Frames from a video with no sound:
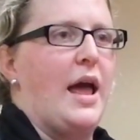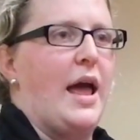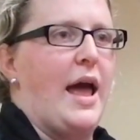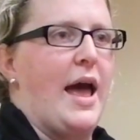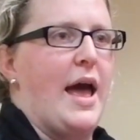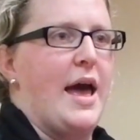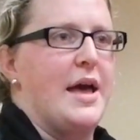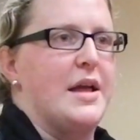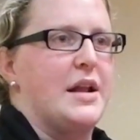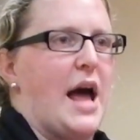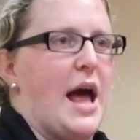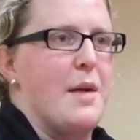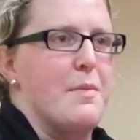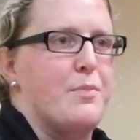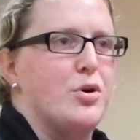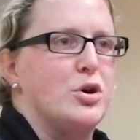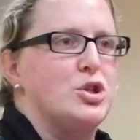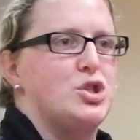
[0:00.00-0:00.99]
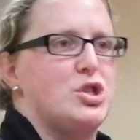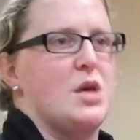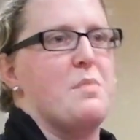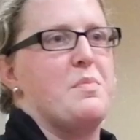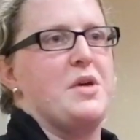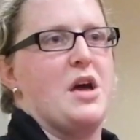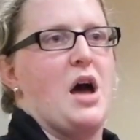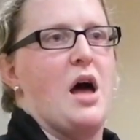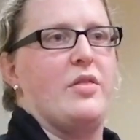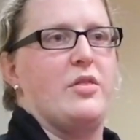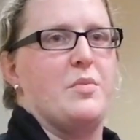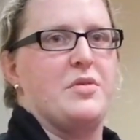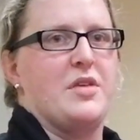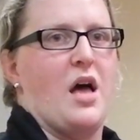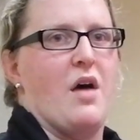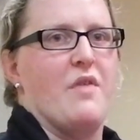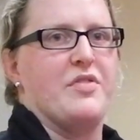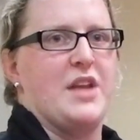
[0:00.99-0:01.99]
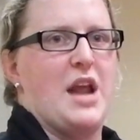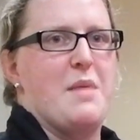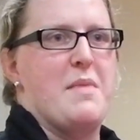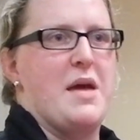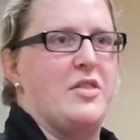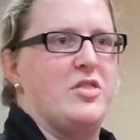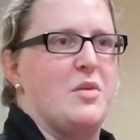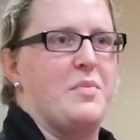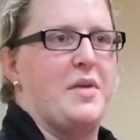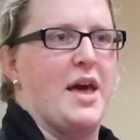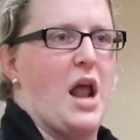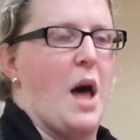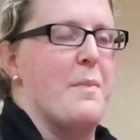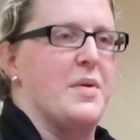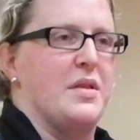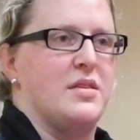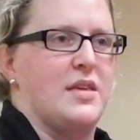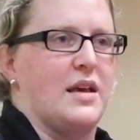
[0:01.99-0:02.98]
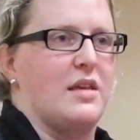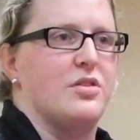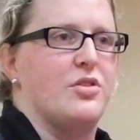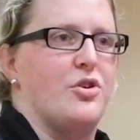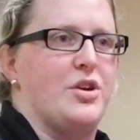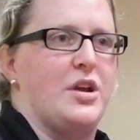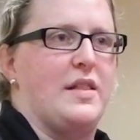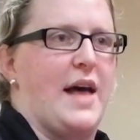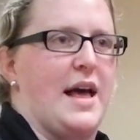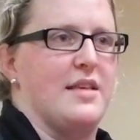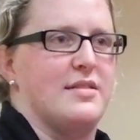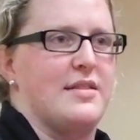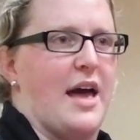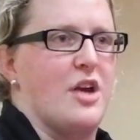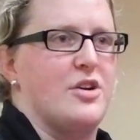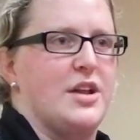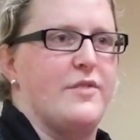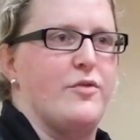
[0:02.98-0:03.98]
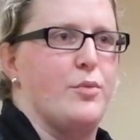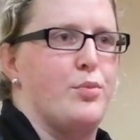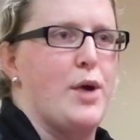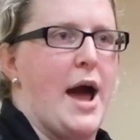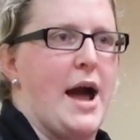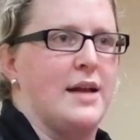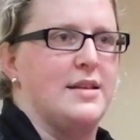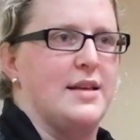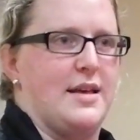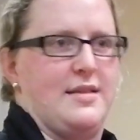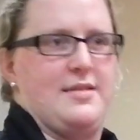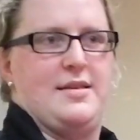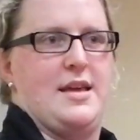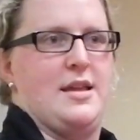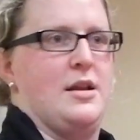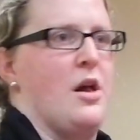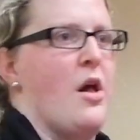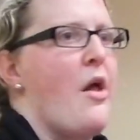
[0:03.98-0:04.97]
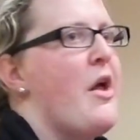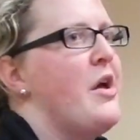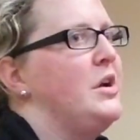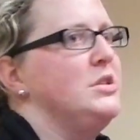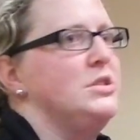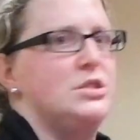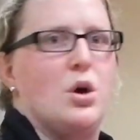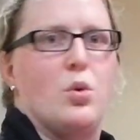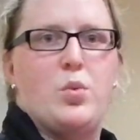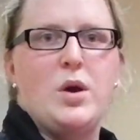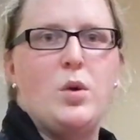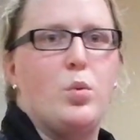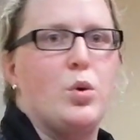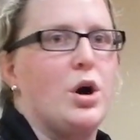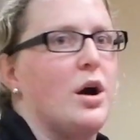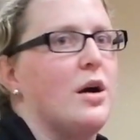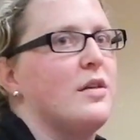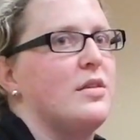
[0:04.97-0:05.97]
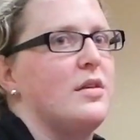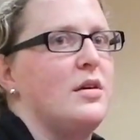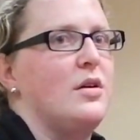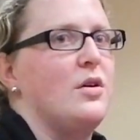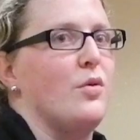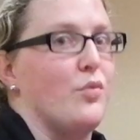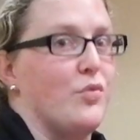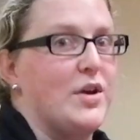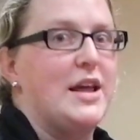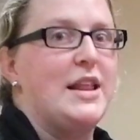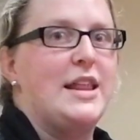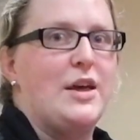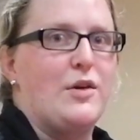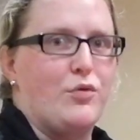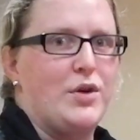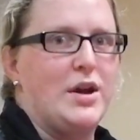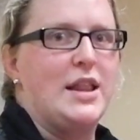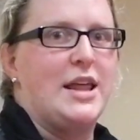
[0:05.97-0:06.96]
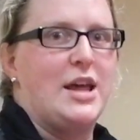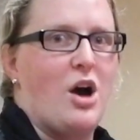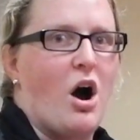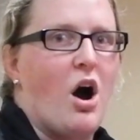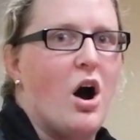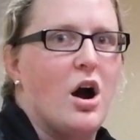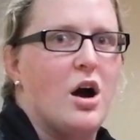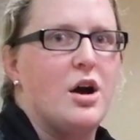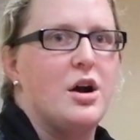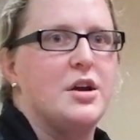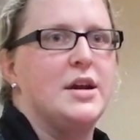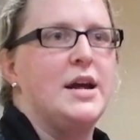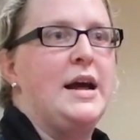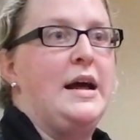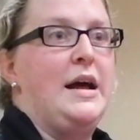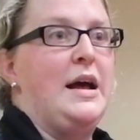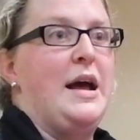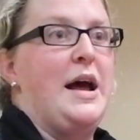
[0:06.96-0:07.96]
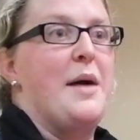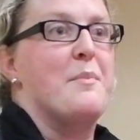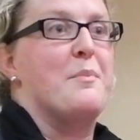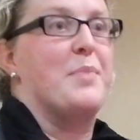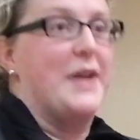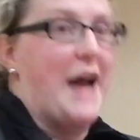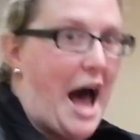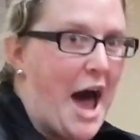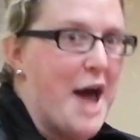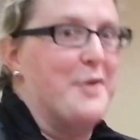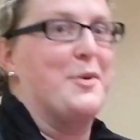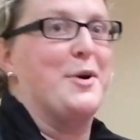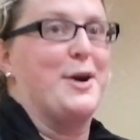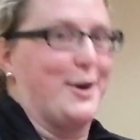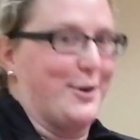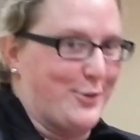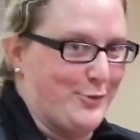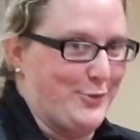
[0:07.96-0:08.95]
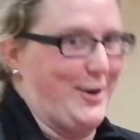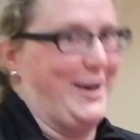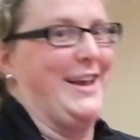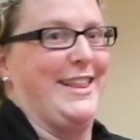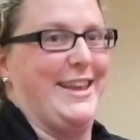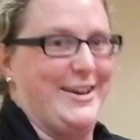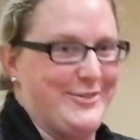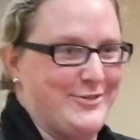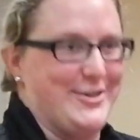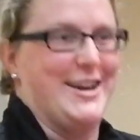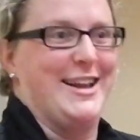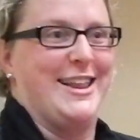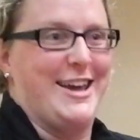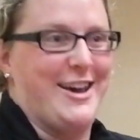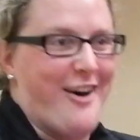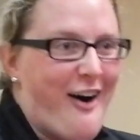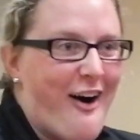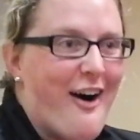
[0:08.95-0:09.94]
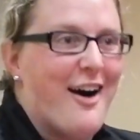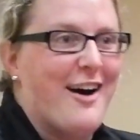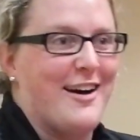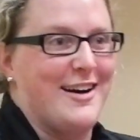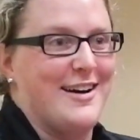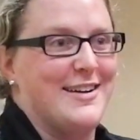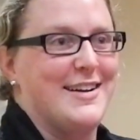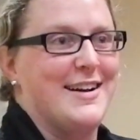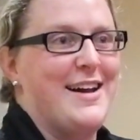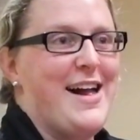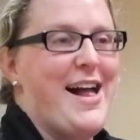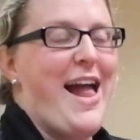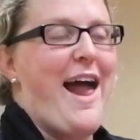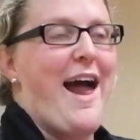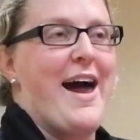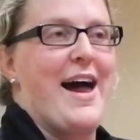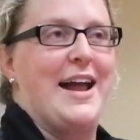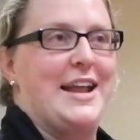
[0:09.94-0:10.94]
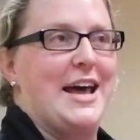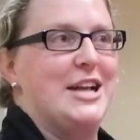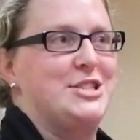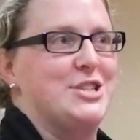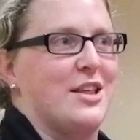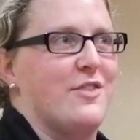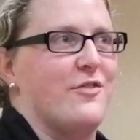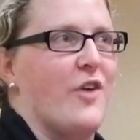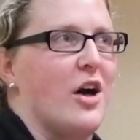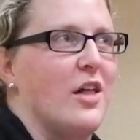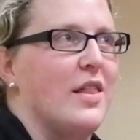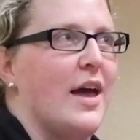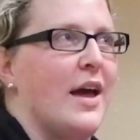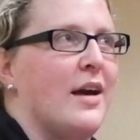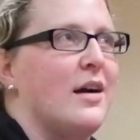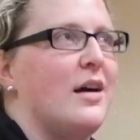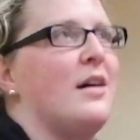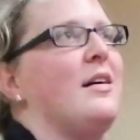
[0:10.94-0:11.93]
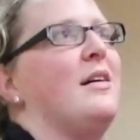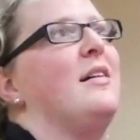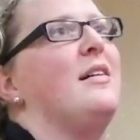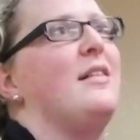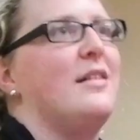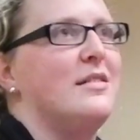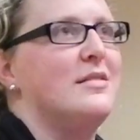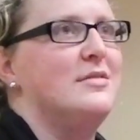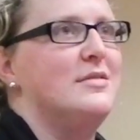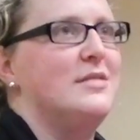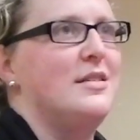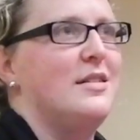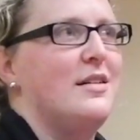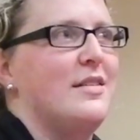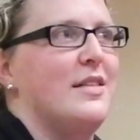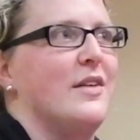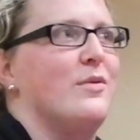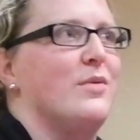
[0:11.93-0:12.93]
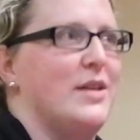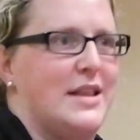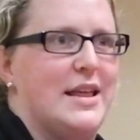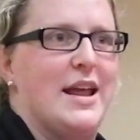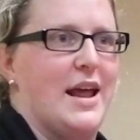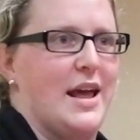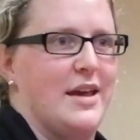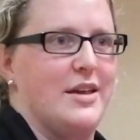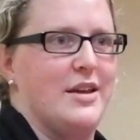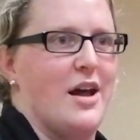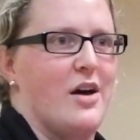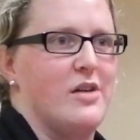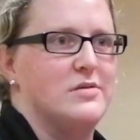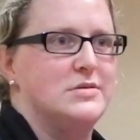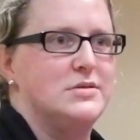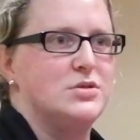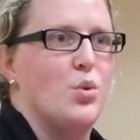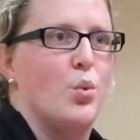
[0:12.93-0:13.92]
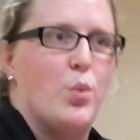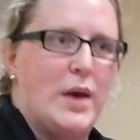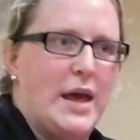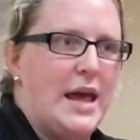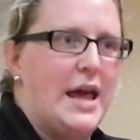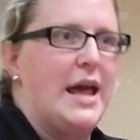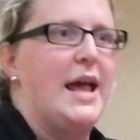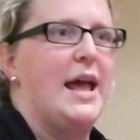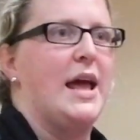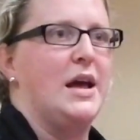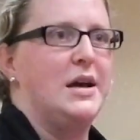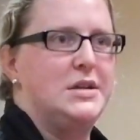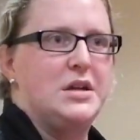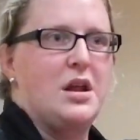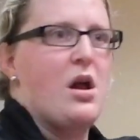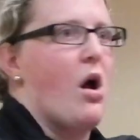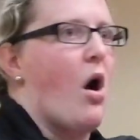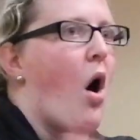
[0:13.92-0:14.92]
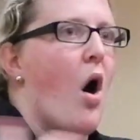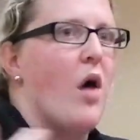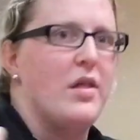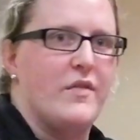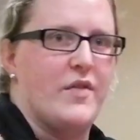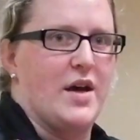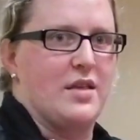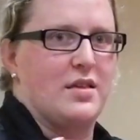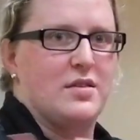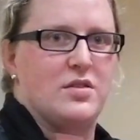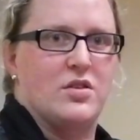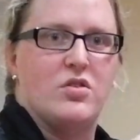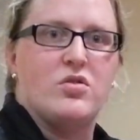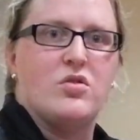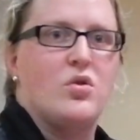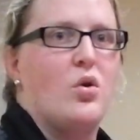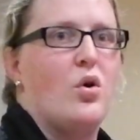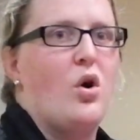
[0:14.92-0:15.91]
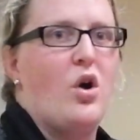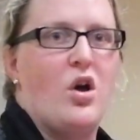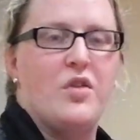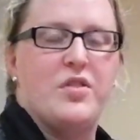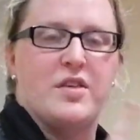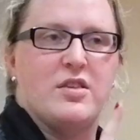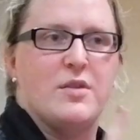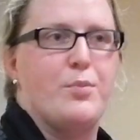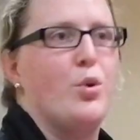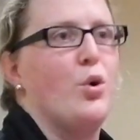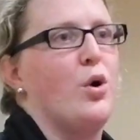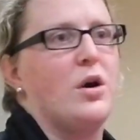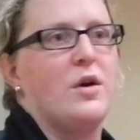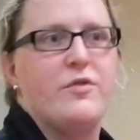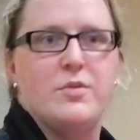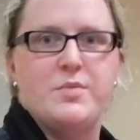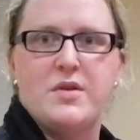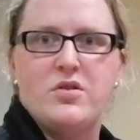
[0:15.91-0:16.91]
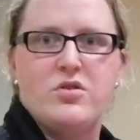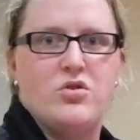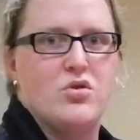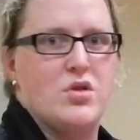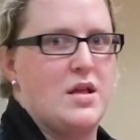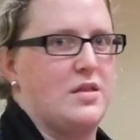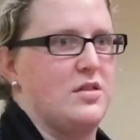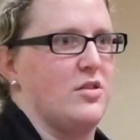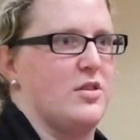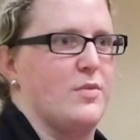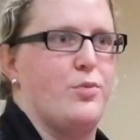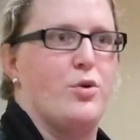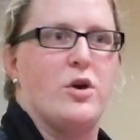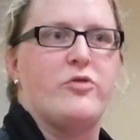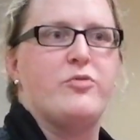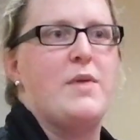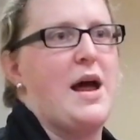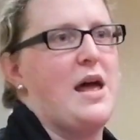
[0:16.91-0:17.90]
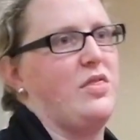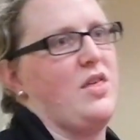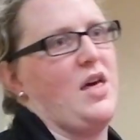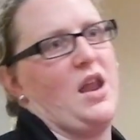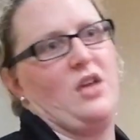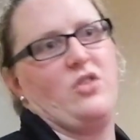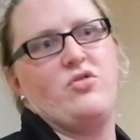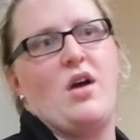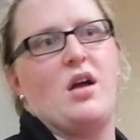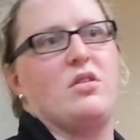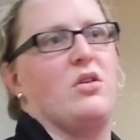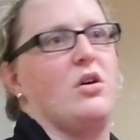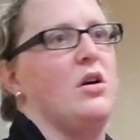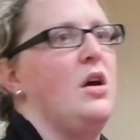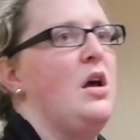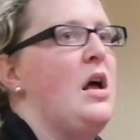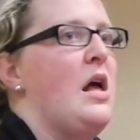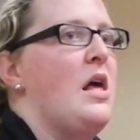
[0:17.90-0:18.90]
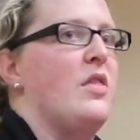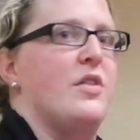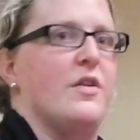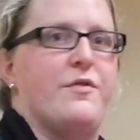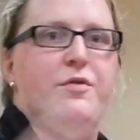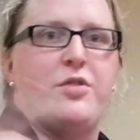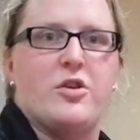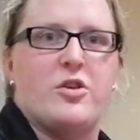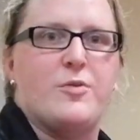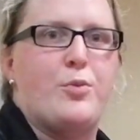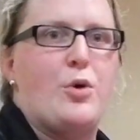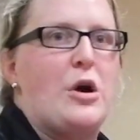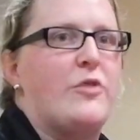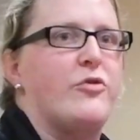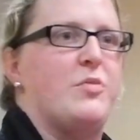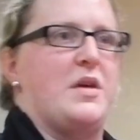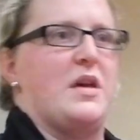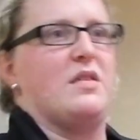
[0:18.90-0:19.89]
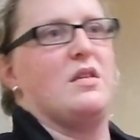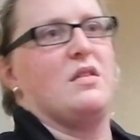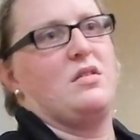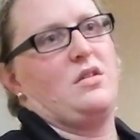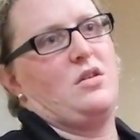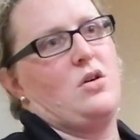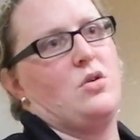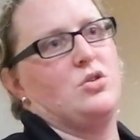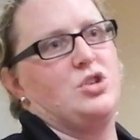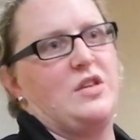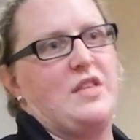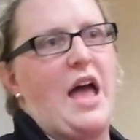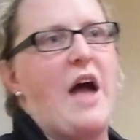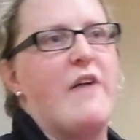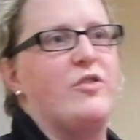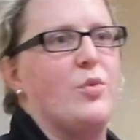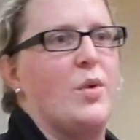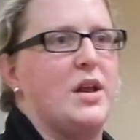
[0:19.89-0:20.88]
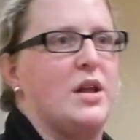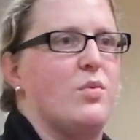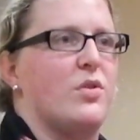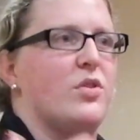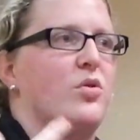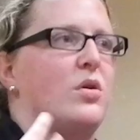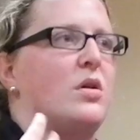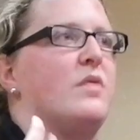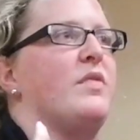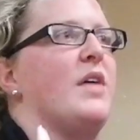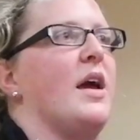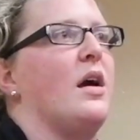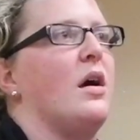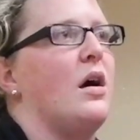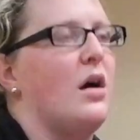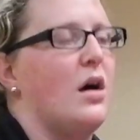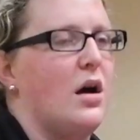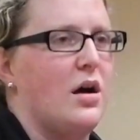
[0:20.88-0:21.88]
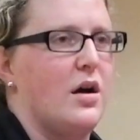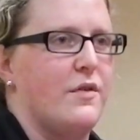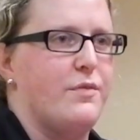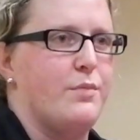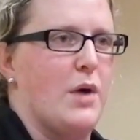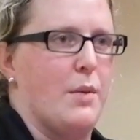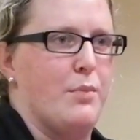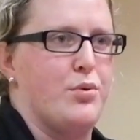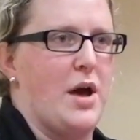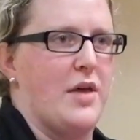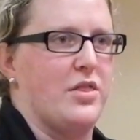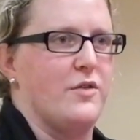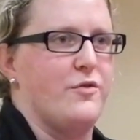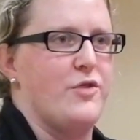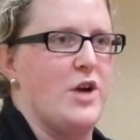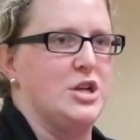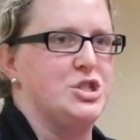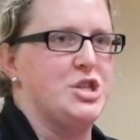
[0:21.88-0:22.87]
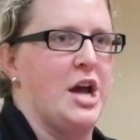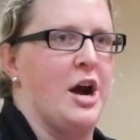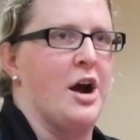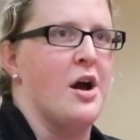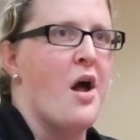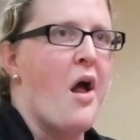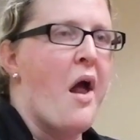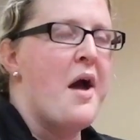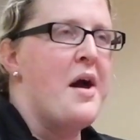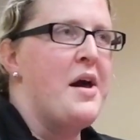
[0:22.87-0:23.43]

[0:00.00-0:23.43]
And I pushed them beyond themselves, and I made them get up at 6.30 last Saturday for practice. And, you know, we worked really, really hard. But I worked really, really hard and I just felt like, oh, we did it, you know? We, all of us, the school, the support from the students, the support from my athletic director, the, the support from the assistant coaches, everyone, it was sort of like a, a breath of fresh air.